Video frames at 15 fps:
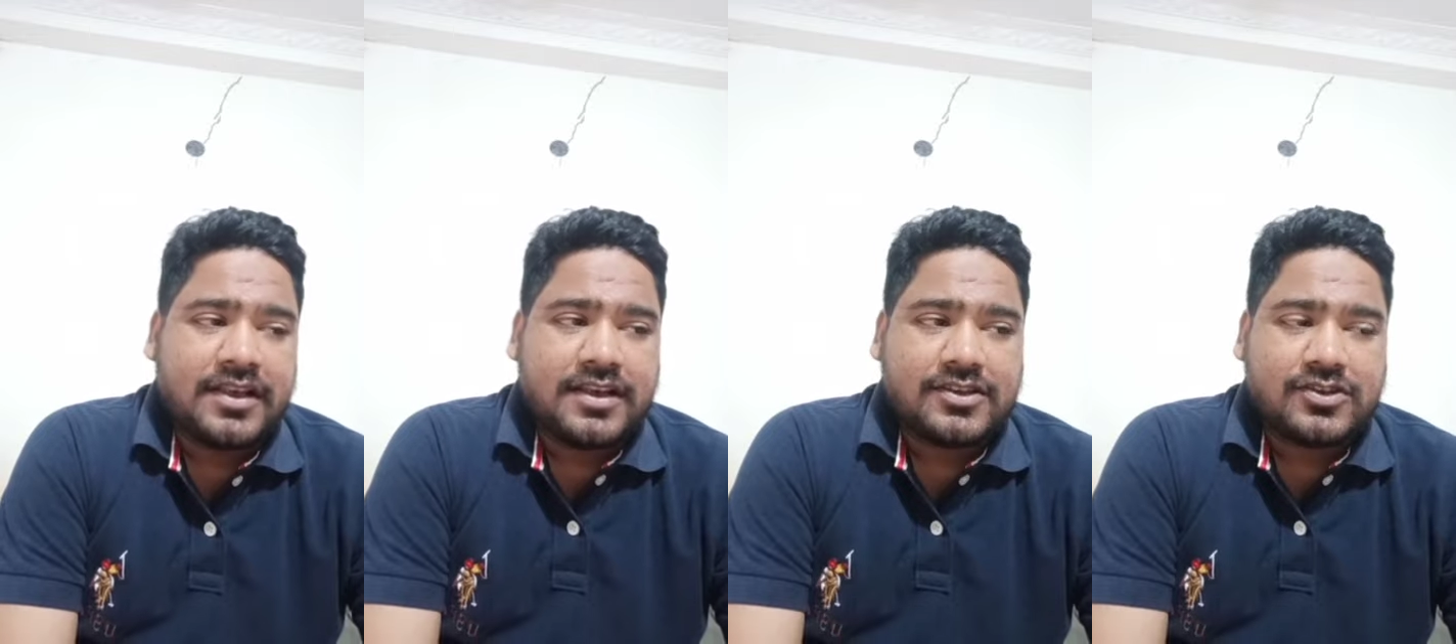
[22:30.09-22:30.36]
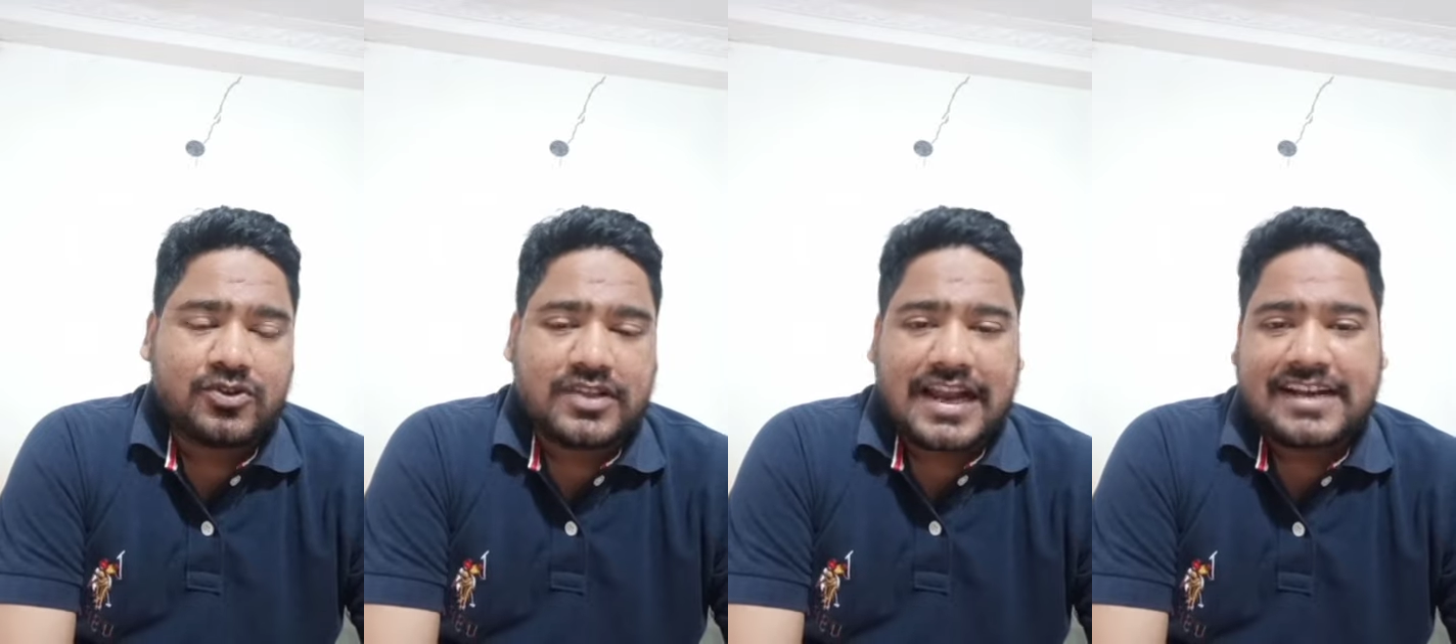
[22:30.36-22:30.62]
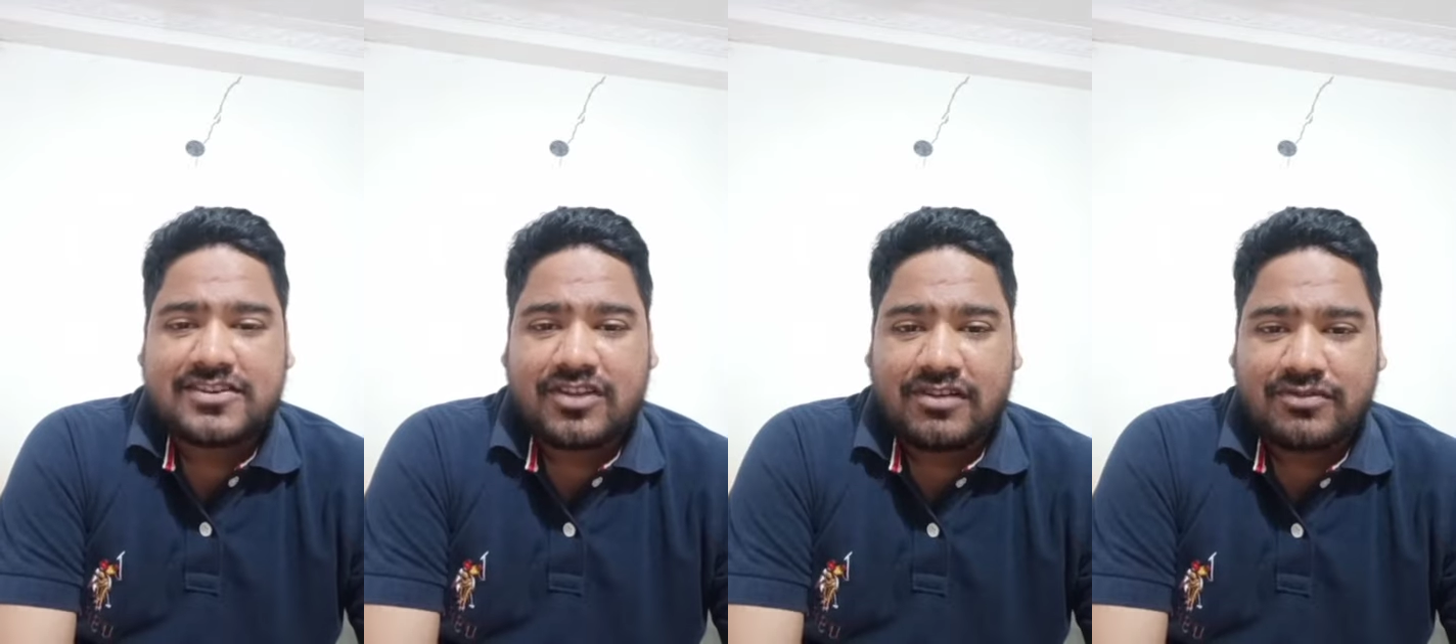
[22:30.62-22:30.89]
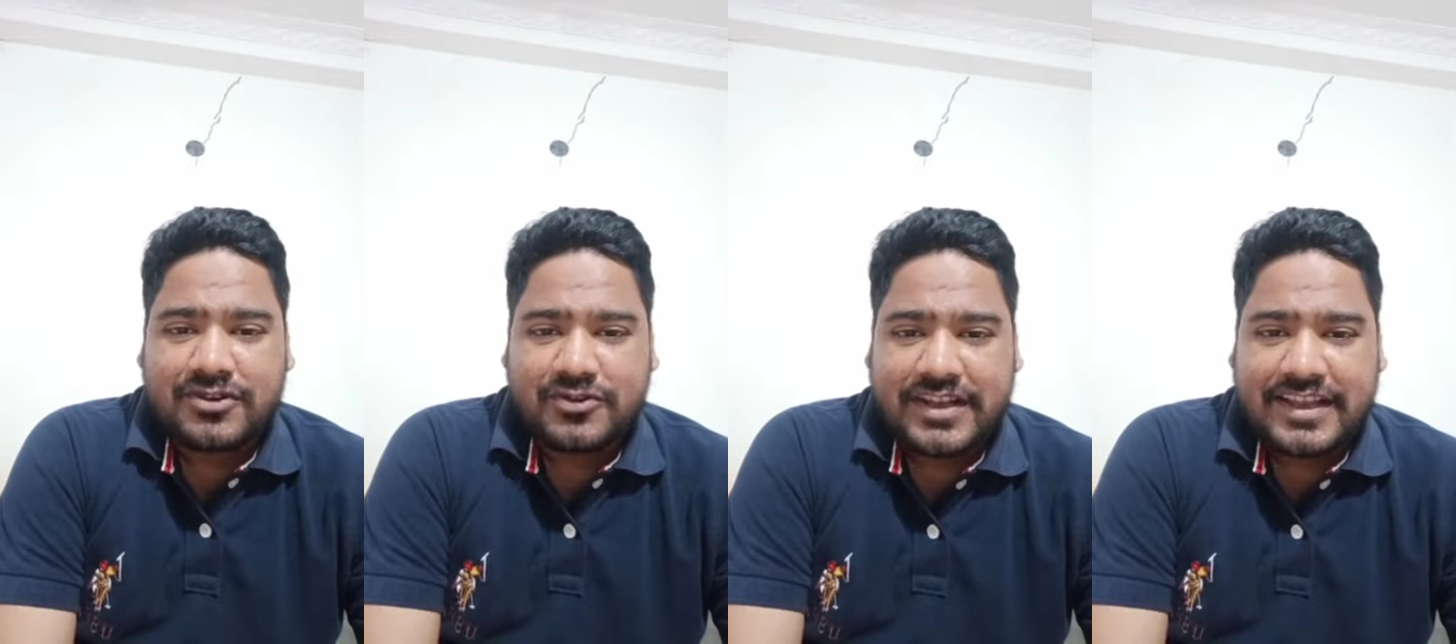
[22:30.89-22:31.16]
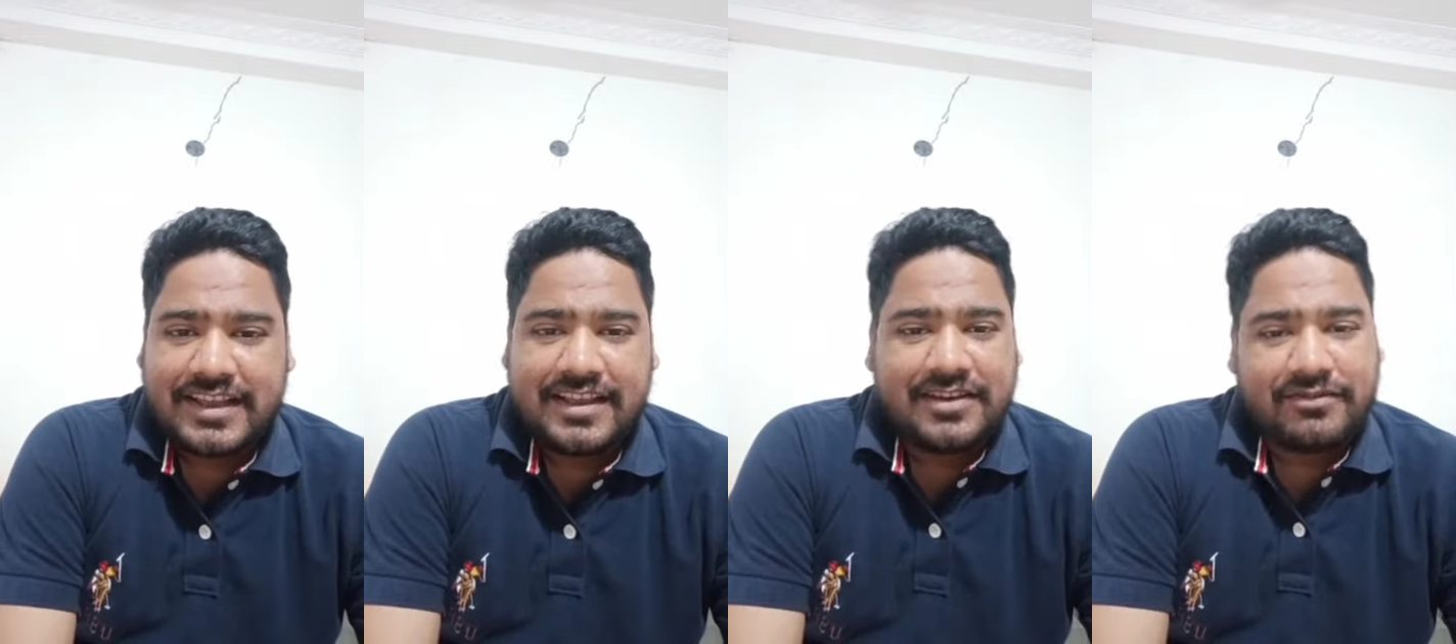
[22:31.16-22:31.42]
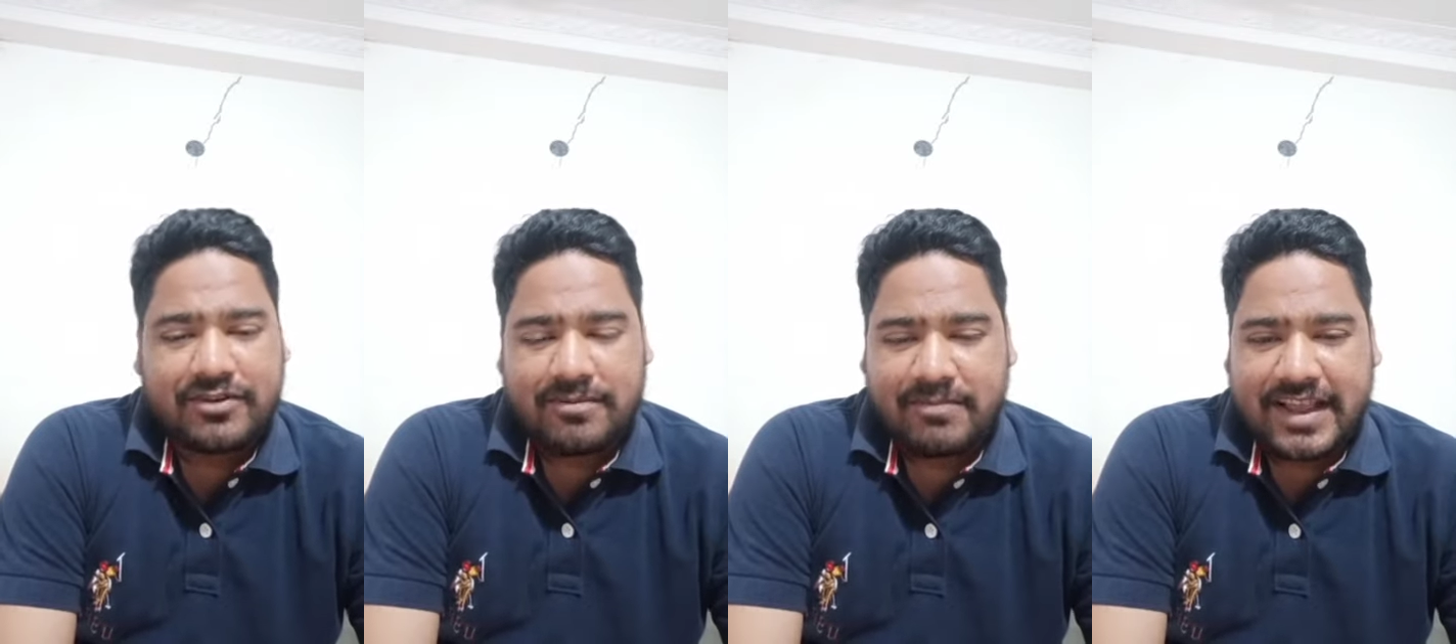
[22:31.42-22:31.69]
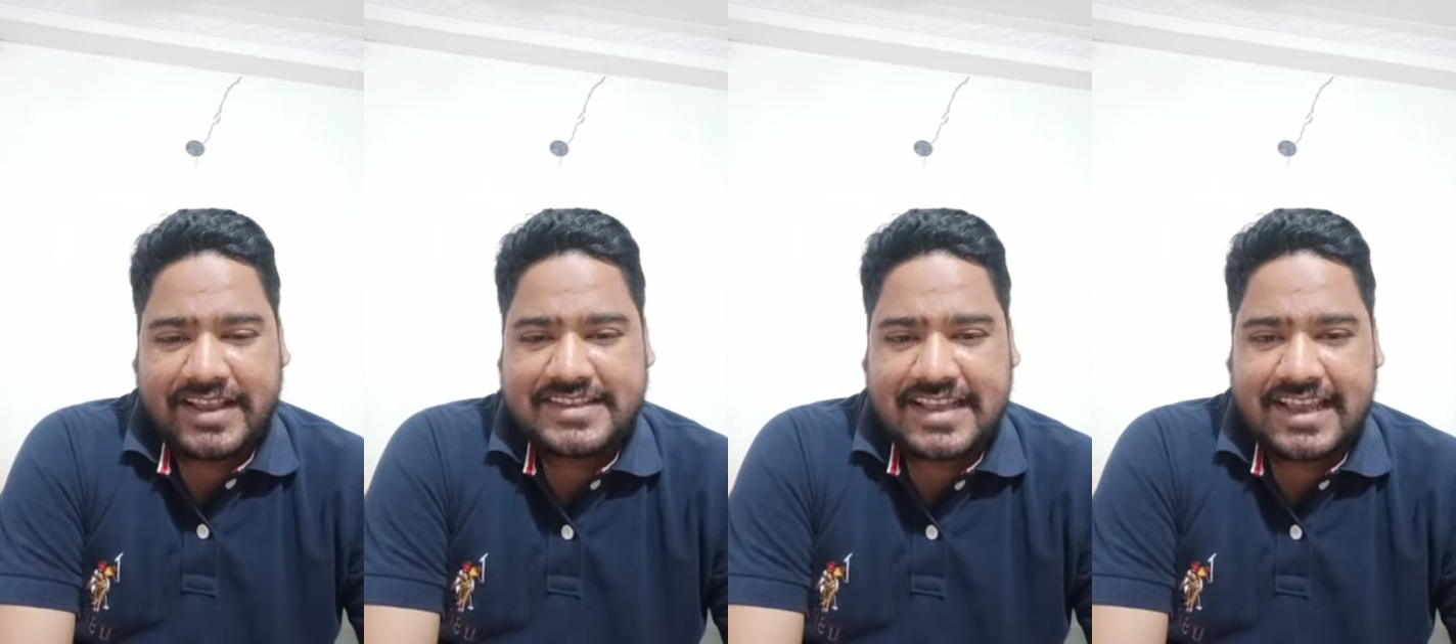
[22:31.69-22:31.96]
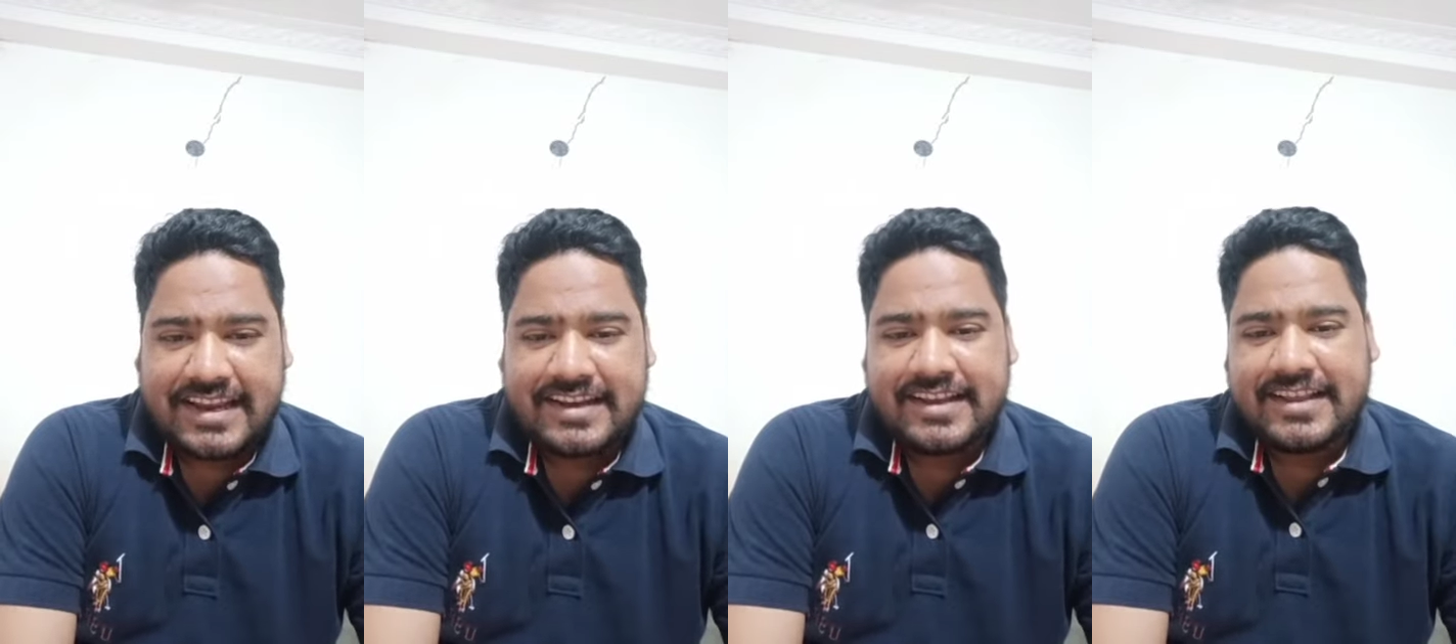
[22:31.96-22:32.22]
So that's all for today from my
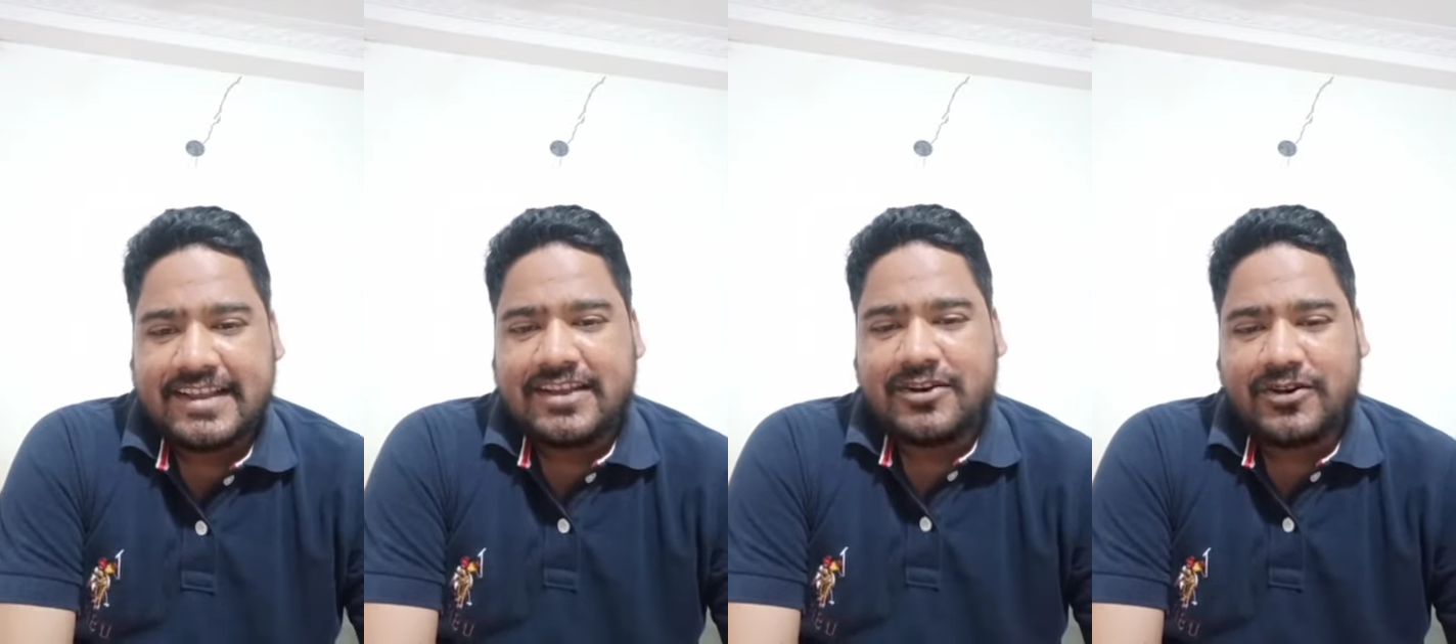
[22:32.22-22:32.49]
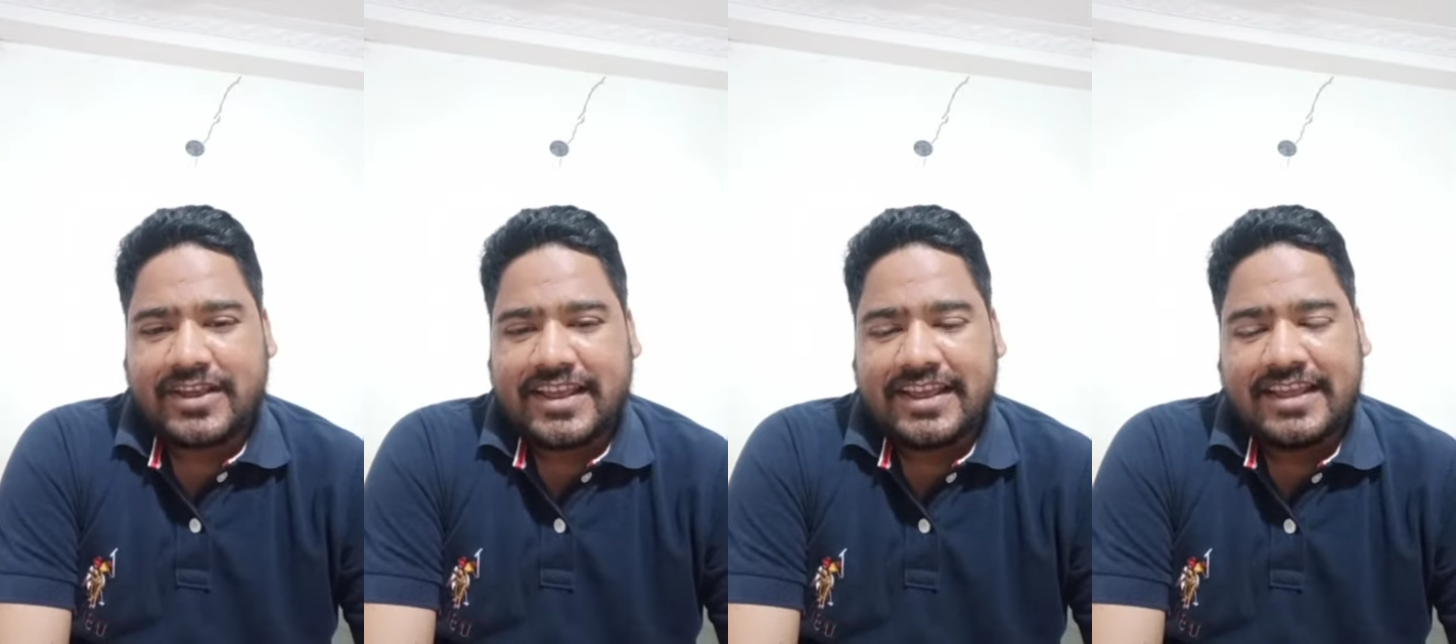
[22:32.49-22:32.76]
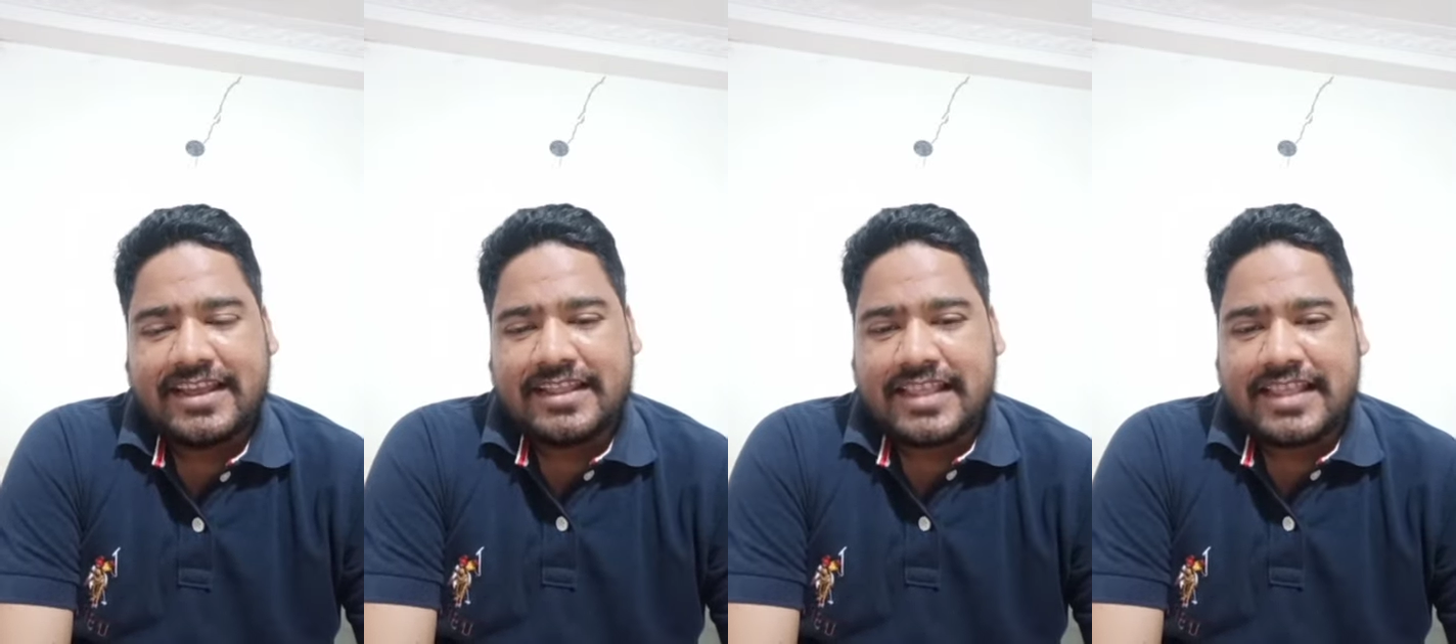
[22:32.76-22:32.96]
side, okay.